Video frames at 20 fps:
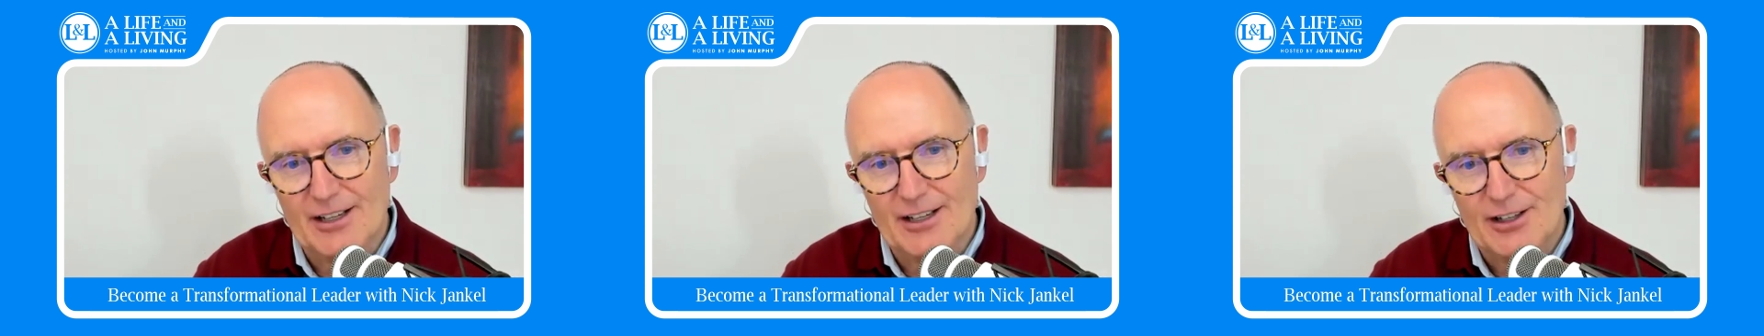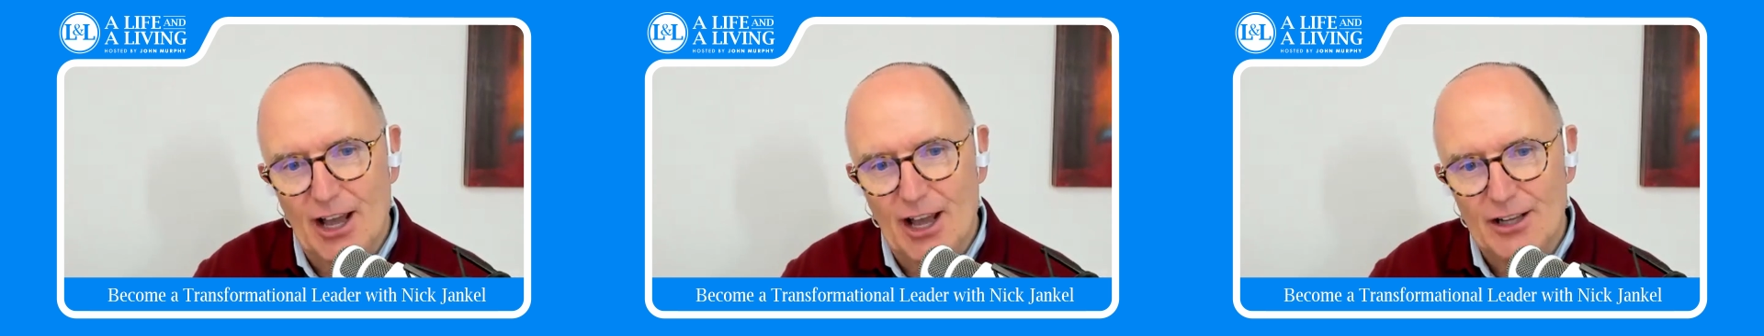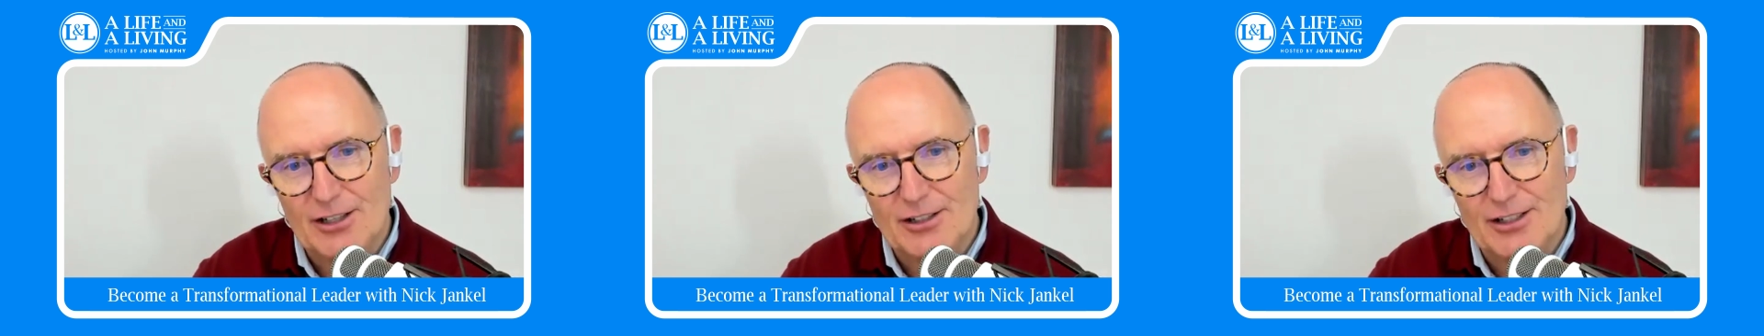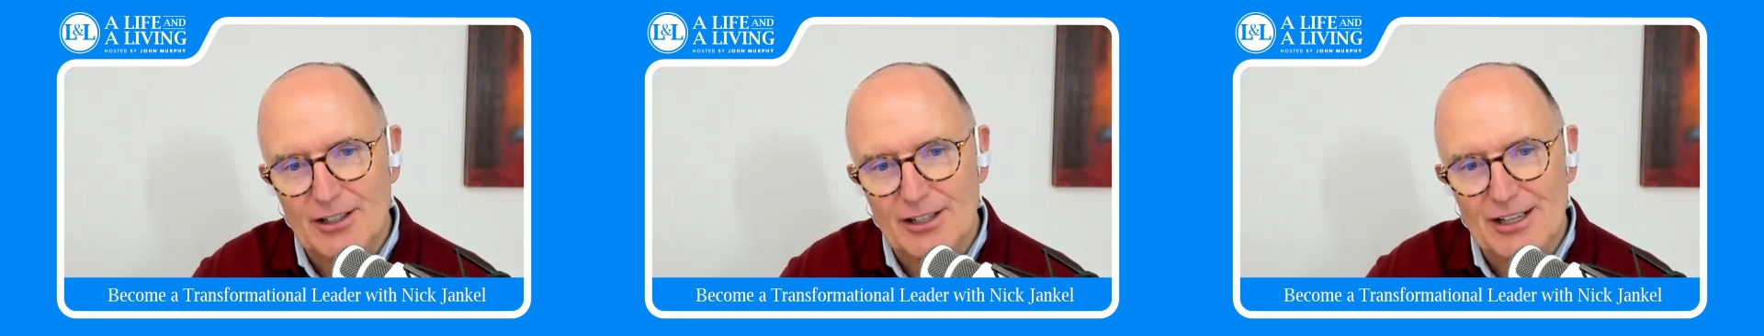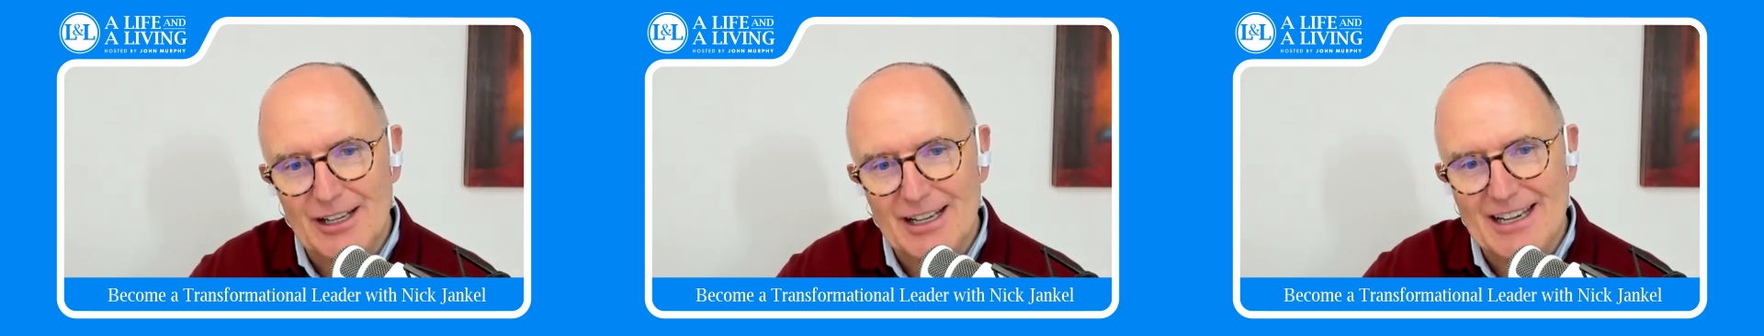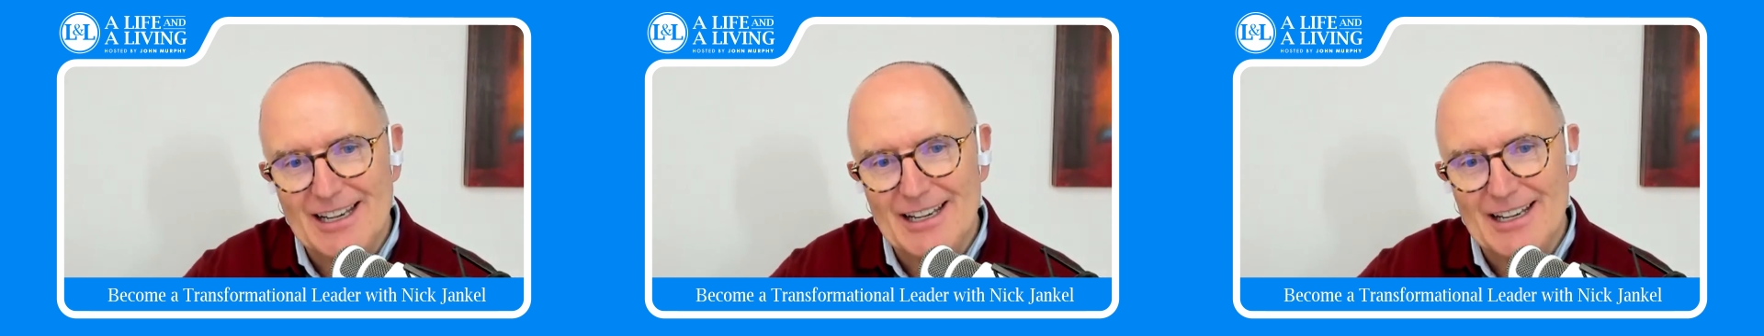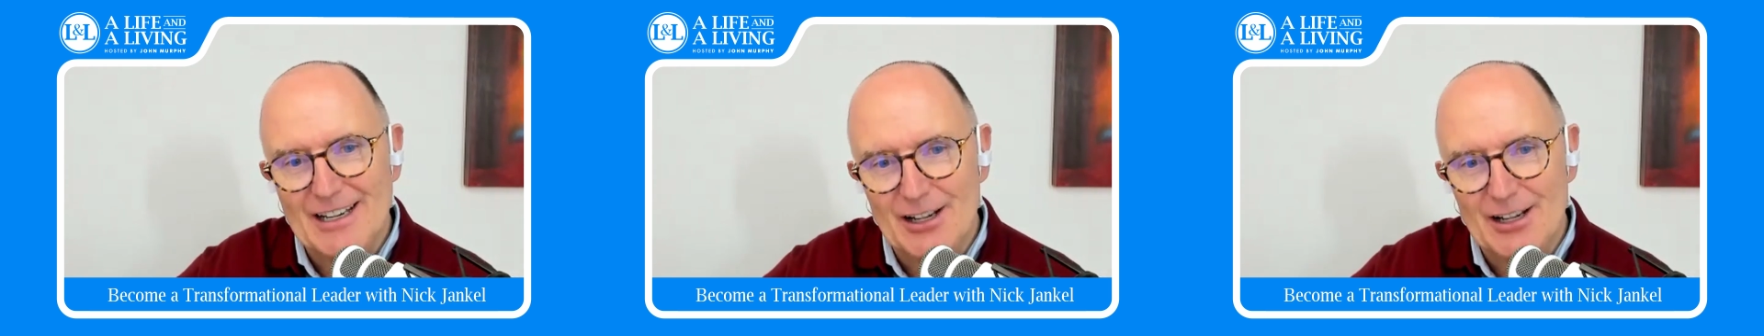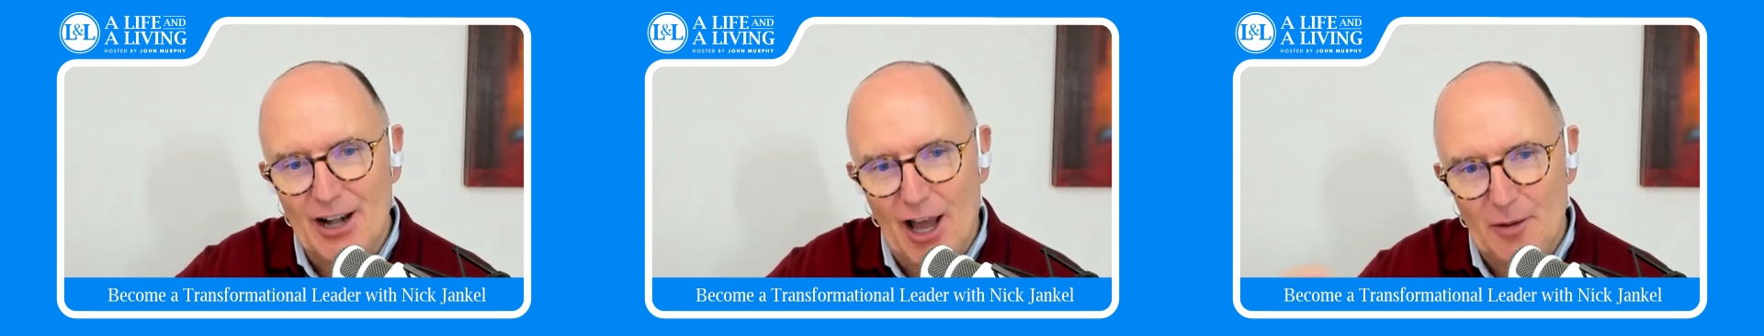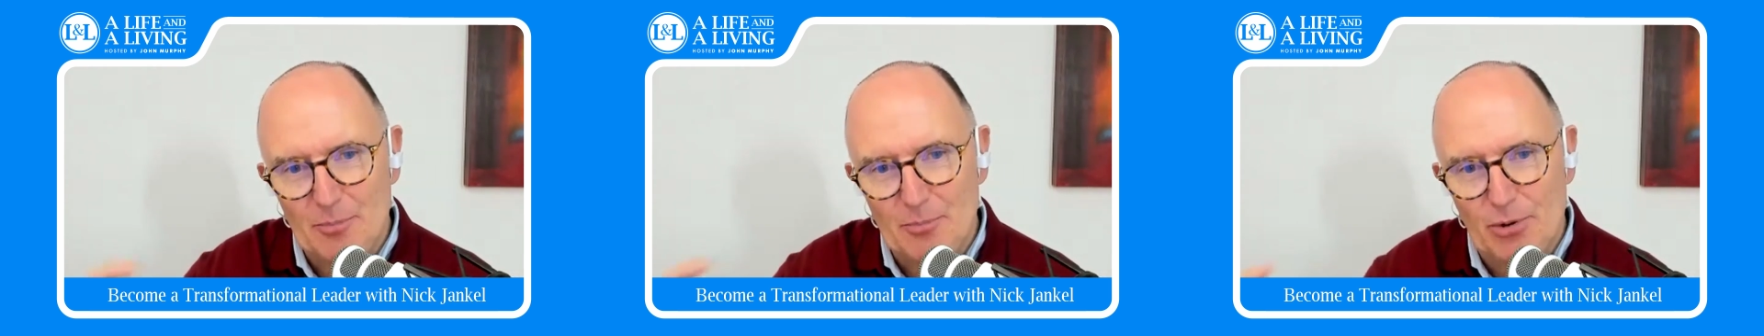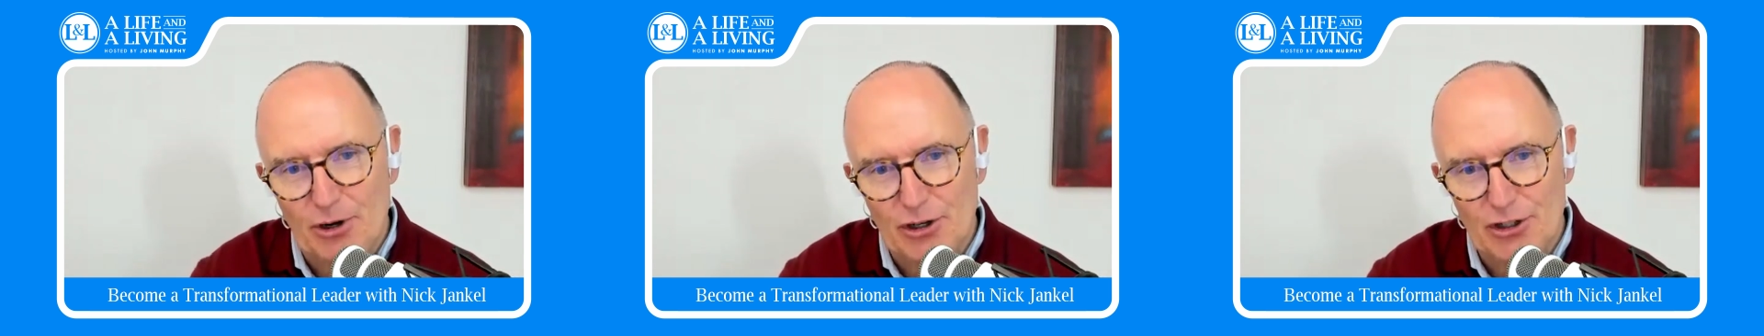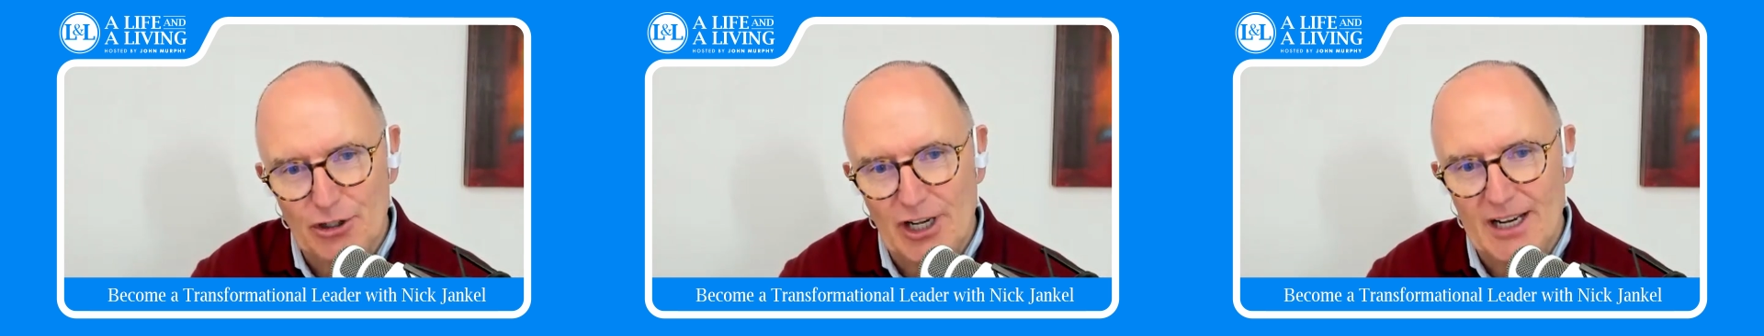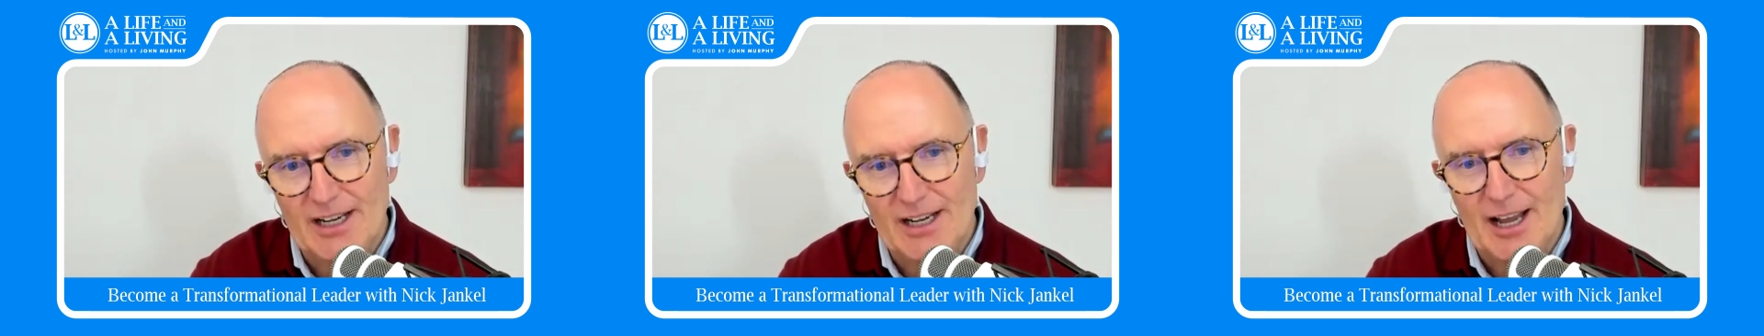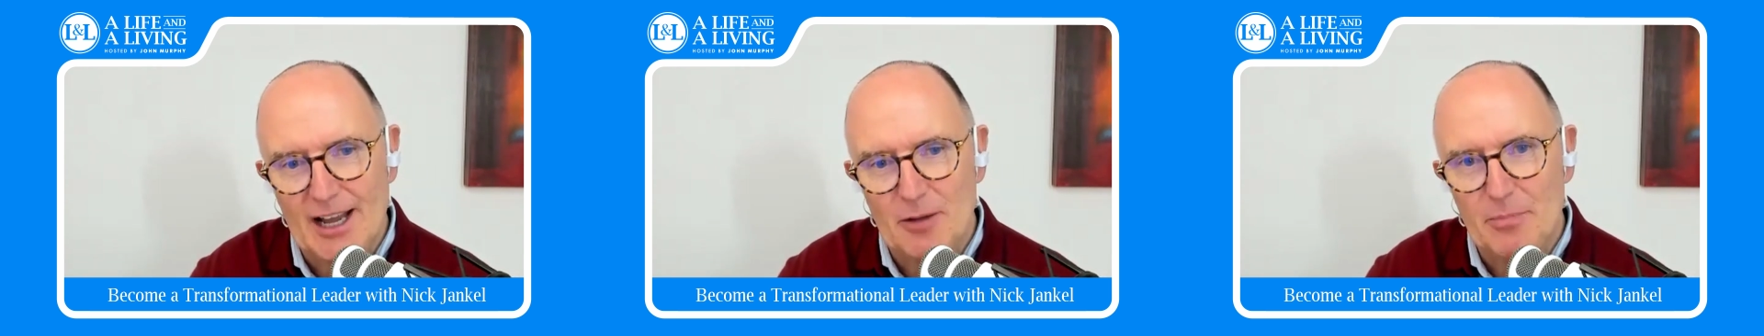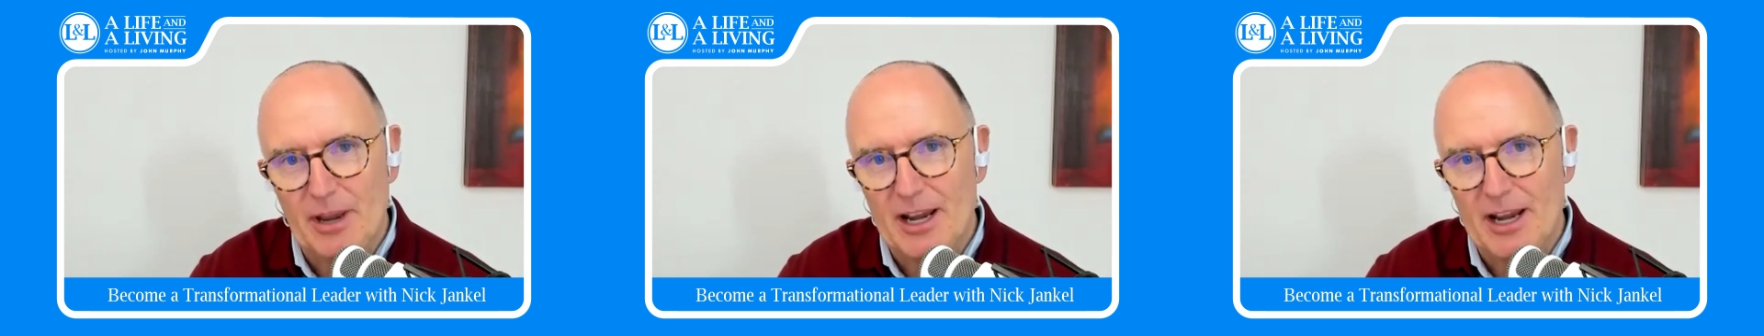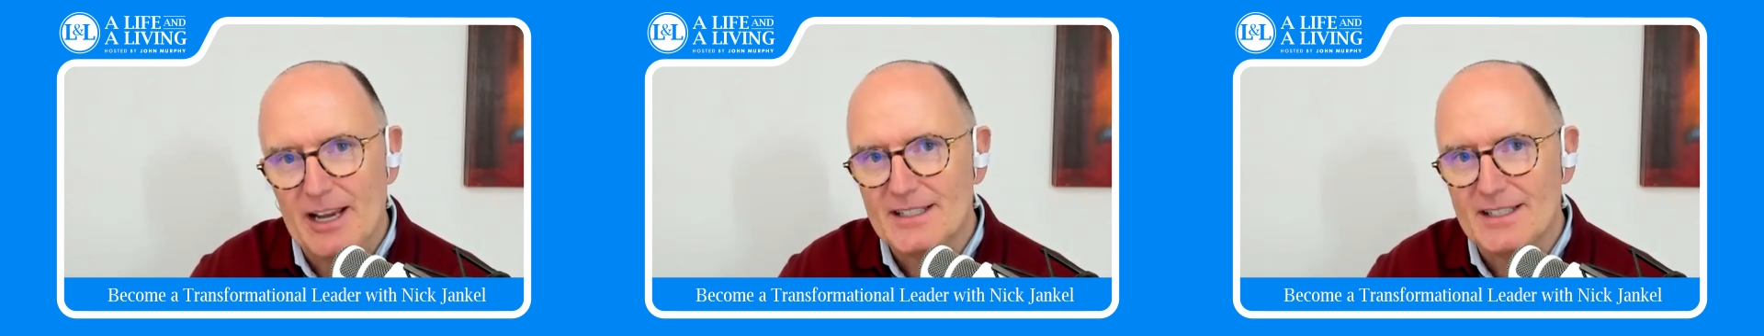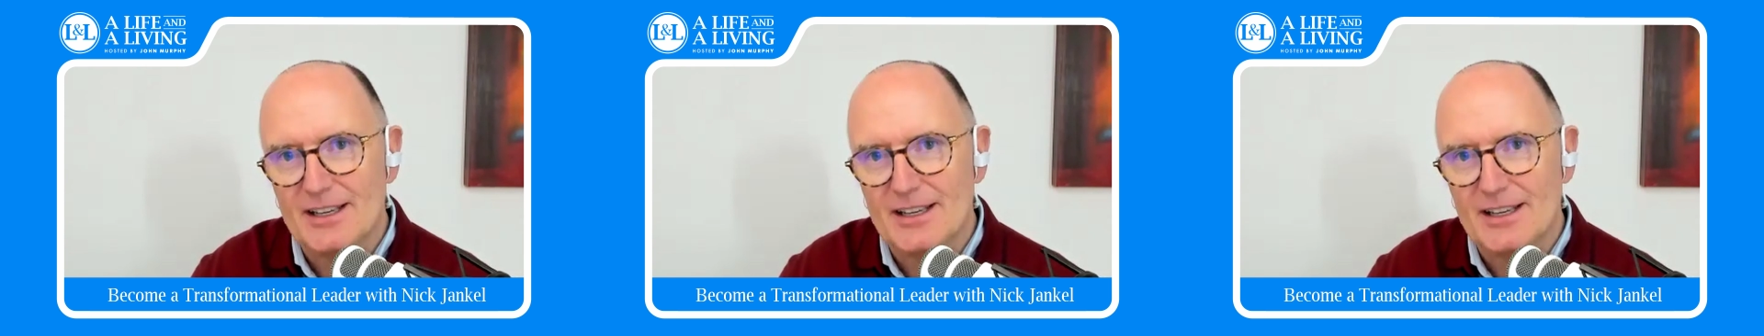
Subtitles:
Not pushing it out, because,